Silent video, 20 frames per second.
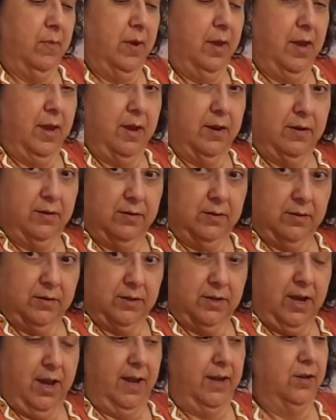and it's
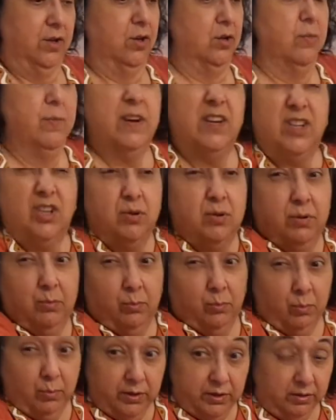tight. You don't want it to be
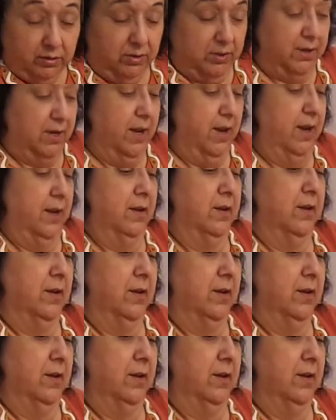real tight,